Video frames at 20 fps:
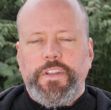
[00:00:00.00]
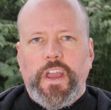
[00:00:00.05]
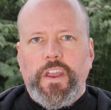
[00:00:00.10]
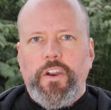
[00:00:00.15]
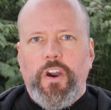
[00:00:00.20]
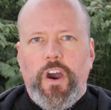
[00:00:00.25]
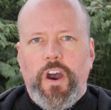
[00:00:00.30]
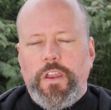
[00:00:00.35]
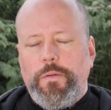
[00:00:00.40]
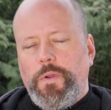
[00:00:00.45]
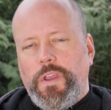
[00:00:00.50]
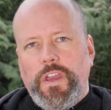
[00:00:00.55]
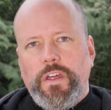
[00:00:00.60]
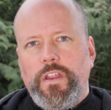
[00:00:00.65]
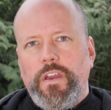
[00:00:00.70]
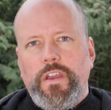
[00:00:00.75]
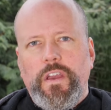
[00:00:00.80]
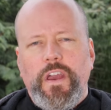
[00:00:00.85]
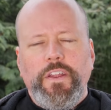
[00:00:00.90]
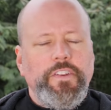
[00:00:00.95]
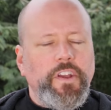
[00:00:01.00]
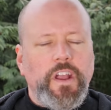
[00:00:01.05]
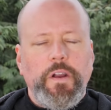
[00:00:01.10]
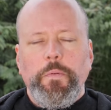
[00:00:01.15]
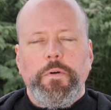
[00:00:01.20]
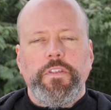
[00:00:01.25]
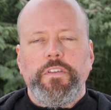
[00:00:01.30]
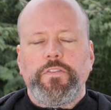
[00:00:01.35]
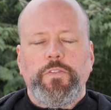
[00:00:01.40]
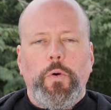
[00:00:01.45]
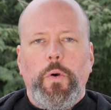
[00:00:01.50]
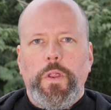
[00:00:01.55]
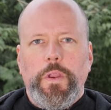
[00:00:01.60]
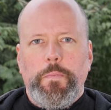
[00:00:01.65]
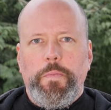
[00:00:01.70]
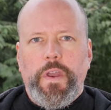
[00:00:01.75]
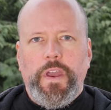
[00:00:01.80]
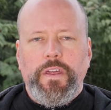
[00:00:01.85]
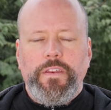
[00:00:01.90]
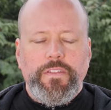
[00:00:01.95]
dichotomy, and I, I talk about this quite
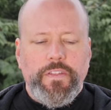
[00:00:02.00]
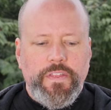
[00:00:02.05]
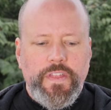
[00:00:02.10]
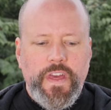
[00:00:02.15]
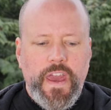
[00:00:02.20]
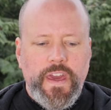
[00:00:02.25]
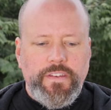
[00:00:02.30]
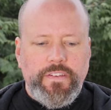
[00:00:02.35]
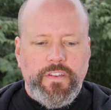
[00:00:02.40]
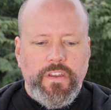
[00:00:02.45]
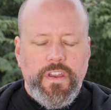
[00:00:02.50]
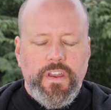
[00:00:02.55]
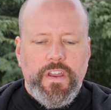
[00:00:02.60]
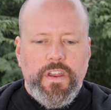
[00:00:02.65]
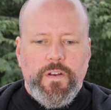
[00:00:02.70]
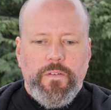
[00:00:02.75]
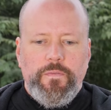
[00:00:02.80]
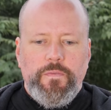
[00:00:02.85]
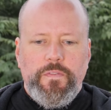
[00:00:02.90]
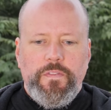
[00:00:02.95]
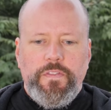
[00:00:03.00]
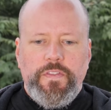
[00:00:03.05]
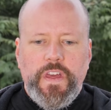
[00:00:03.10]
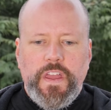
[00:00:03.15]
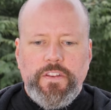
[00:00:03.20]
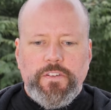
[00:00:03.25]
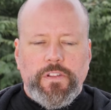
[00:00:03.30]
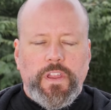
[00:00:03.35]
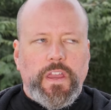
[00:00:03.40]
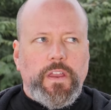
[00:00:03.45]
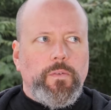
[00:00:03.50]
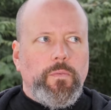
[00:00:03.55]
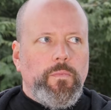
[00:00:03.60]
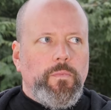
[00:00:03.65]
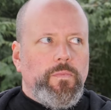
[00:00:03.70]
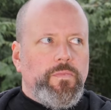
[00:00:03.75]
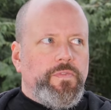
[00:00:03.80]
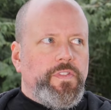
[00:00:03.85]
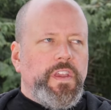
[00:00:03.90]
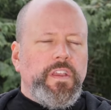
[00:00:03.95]
a bit, that, that you're like,
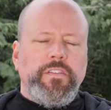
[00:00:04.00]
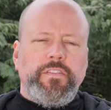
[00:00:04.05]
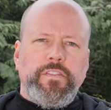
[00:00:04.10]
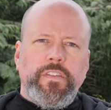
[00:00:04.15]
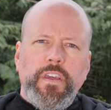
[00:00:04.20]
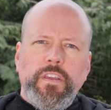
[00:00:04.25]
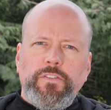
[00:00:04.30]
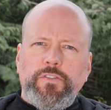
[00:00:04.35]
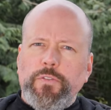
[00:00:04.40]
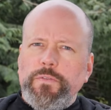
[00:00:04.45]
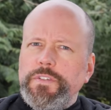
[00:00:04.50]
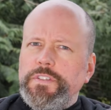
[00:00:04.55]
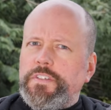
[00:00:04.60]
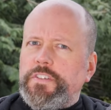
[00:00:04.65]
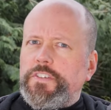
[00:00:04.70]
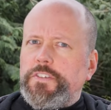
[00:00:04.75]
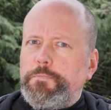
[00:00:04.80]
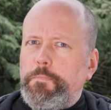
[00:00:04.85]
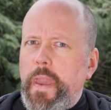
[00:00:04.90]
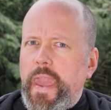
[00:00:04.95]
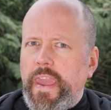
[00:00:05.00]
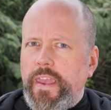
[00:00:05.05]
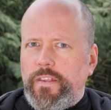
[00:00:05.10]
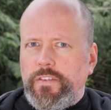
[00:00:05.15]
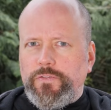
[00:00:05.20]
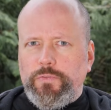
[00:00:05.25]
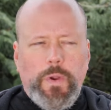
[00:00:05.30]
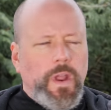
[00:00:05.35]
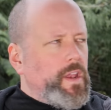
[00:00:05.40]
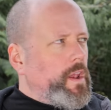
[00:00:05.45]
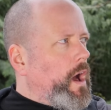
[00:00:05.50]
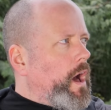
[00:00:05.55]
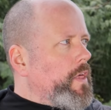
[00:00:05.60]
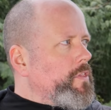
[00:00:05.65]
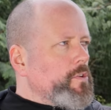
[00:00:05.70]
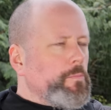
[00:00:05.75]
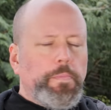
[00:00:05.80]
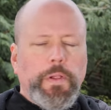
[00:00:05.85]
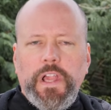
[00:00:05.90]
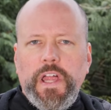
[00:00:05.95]
these things are in space, right?
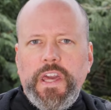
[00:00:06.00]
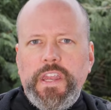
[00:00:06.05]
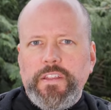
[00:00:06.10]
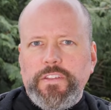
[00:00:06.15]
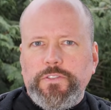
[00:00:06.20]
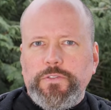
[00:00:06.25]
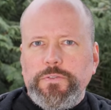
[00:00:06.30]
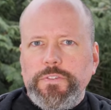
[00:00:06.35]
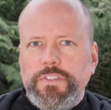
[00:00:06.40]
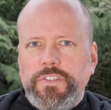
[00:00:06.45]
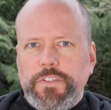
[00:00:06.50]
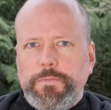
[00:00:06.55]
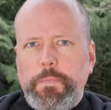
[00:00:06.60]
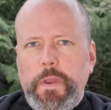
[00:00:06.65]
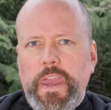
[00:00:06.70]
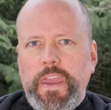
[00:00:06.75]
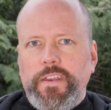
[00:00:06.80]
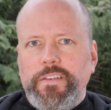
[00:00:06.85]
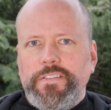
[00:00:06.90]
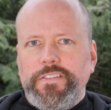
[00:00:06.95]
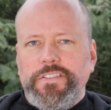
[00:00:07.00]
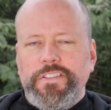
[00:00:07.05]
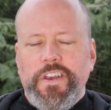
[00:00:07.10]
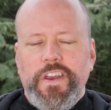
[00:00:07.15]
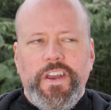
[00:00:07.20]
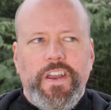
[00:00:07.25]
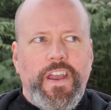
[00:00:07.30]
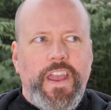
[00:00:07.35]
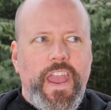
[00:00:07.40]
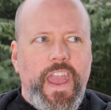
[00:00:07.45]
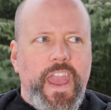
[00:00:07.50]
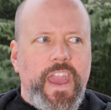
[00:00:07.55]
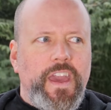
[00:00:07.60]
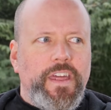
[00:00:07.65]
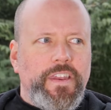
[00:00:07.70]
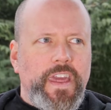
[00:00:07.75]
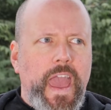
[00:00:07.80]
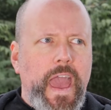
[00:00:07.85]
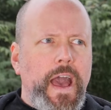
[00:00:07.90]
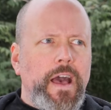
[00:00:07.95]
Other planets are in space,
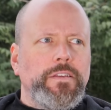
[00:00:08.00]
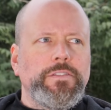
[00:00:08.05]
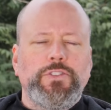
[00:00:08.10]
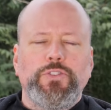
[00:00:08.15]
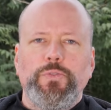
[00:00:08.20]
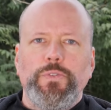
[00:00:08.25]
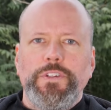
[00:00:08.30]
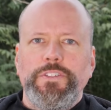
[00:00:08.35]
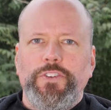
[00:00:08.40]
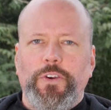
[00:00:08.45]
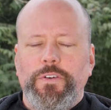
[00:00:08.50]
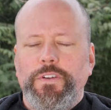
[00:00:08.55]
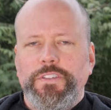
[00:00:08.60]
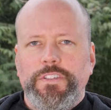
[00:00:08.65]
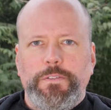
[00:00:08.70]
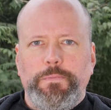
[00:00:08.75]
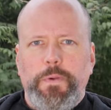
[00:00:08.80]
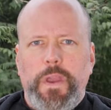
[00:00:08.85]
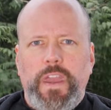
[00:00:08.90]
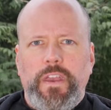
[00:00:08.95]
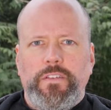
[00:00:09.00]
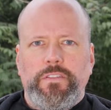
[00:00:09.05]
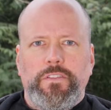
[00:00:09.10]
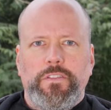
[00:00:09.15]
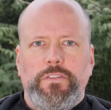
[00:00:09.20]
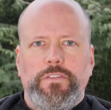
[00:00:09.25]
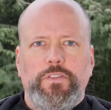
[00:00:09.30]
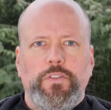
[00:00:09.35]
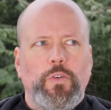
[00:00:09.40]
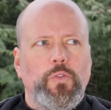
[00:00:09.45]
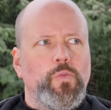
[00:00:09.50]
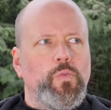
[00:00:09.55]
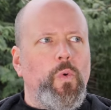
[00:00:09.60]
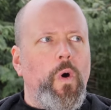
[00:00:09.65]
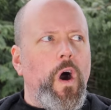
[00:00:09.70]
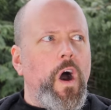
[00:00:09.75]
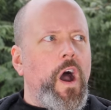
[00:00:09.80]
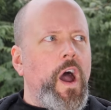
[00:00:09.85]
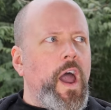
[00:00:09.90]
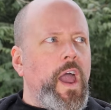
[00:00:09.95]
and asteroids are in space, so
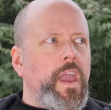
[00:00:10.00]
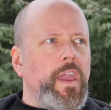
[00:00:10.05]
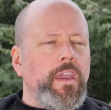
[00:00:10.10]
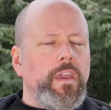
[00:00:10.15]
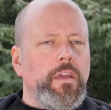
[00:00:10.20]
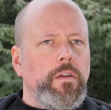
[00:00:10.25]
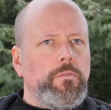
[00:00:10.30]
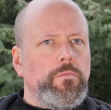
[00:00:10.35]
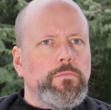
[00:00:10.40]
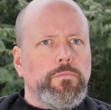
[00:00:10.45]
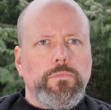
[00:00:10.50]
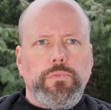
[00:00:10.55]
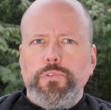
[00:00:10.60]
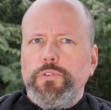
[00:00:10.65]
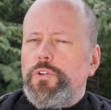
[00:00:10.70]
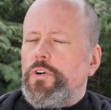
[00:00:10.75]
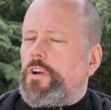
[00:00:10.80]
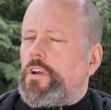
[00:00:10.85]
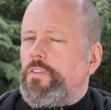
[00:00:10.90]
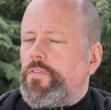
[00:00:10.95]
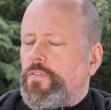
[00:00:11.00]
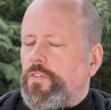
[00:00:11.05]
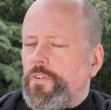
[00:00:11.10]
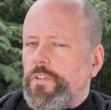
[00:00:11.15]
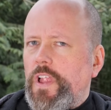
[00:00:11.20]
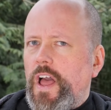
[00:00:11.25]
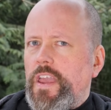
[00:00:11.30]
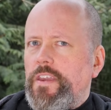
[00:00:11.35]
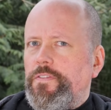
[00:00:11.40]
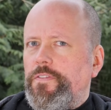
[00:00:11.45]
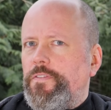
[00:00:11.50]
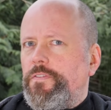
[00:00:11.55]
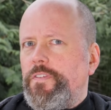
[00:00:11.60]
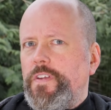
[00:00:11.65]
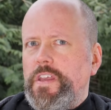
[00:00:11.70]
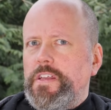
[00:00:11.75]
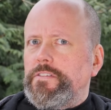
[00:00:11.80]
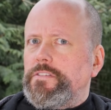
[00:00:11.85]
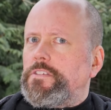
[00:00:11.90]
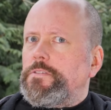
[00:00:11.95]
why look for life
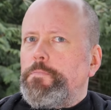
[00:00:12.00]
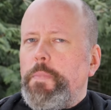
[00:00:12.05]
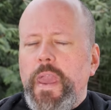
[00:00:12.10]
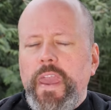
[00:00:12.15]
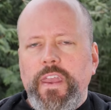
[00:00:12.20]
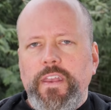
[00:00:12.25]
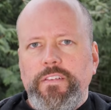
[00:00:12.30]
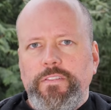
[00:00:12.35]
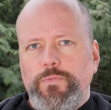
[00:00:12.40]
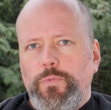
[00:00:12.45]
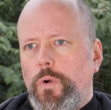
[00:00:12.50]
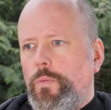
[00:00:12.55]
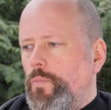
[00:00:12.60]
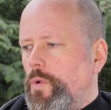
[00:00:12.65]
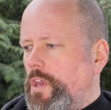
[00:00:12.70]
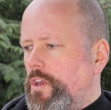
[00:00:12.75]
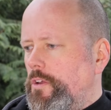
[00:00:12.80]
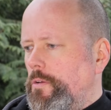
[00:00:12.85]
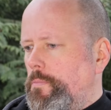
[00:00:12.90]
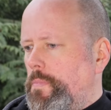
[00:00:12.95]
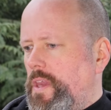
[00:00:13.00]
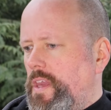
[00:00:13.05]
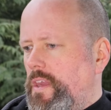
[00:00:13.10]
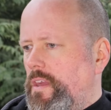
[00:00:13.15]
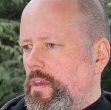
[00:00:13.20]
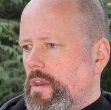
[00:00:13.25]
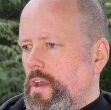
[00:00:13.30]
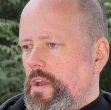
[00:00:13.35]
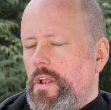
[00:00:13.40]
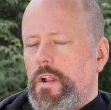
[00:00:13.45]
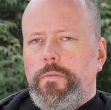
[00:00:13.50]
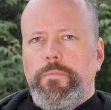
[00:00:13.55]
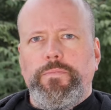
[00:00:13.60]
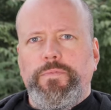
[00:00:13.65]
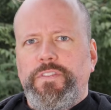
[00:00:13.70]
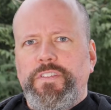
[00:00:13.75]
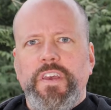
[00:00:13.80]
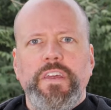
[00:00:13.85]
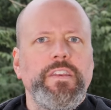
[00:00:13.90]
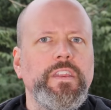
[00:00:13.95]
in space when we could be
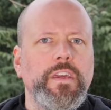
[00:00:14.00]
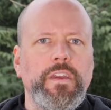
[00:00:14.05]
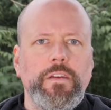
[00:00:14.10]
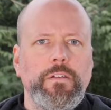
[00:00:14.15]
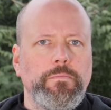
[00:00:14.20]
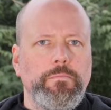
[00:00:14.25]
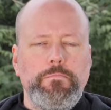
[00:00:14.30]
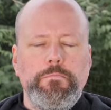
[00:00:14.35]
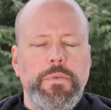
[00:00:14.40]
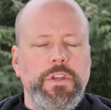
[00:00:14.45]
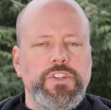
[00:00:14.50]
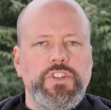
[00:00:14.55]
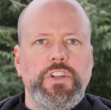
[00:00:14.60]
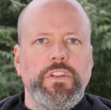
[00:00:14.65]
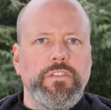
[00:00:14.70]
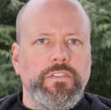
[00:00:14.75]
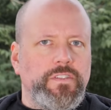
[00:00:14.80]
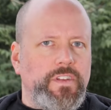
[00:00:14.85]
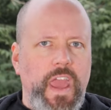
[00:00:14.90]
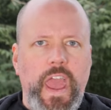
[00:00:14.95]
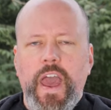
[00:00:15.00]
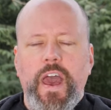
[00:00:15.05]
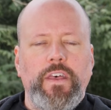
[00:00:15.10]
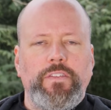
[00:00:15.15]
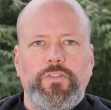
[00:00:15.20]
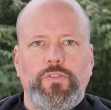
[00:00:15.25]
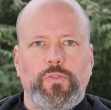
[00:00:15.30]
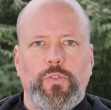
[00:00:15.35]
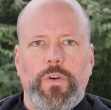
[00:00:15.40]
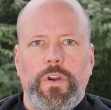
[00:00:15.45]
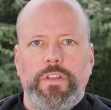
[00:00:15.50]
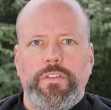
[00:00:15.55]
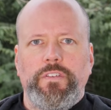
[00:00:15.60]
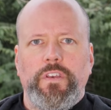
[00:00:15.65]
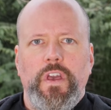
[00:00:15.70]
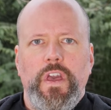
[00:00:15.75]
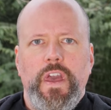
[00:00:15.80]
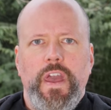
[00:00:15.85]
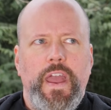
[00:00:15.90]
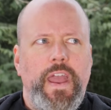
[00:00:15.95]
sending missions to
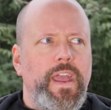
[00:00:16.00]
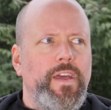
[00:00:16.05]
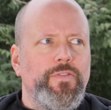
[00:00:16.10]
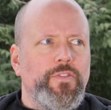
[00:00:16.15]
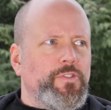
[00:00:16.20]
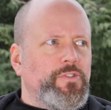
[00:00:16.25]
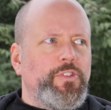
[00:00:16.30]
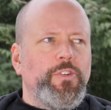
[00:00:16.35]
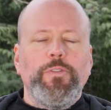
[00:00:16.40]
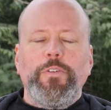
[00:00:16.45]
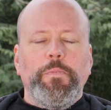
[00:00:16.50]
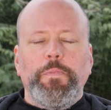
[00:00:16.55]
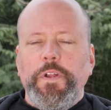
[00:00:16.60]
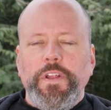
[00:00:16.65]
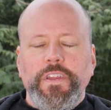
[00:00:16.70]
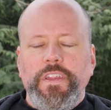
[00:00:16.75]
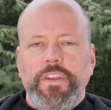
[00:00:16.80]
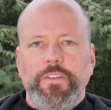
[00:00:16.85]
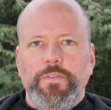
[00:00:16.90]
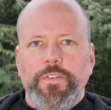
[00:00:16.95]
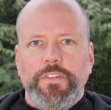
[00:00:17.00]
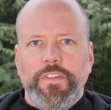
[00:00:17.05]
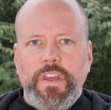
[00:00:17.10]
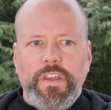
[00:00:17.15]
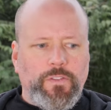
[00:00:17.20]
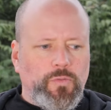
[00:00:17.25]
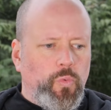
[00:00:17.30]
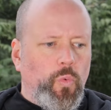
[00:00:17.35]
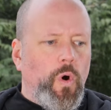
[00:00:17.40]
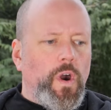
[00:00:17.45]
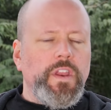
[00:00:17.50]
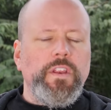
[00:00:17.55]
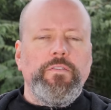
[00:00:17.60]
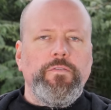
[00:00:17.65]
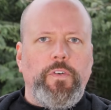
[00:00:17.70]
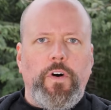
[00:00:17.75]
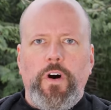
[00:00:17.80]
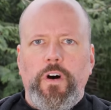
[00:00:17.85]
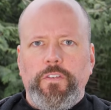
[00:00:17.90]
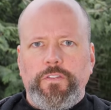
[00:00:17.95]
asteroids? And they're two completely different things. One
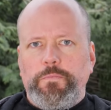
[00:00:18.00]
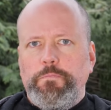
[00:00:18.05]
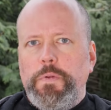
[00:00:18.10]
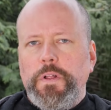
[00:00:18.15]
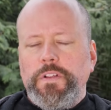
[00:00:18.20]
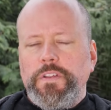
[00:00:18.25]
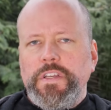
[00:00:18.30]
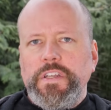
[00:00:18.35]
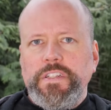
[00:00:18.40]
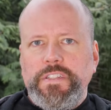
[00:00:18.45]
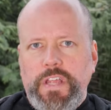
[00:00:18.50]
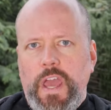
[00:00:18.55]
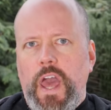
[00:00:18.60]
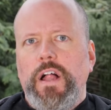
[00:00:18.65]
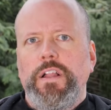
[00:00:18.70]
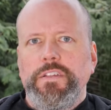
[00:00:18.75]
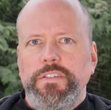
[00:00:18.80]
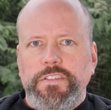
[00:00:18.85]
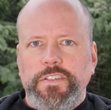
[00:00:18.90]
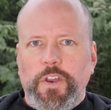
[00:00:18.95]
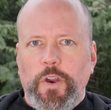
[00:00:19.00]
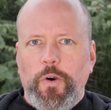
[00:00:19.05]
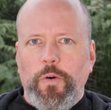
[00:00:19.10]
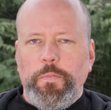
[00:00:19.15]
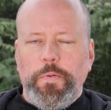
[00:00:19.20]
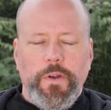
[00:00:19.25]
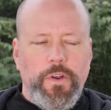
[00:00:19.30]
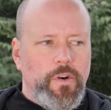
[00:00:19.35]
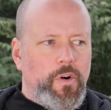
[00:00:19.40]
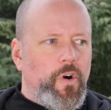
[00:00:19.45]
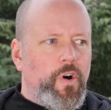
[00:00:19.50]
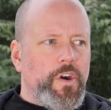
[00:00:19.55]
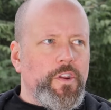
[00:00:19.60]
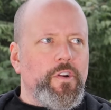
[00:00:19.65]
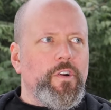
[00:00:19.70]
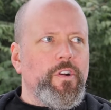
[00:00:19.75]
involves building a telescope on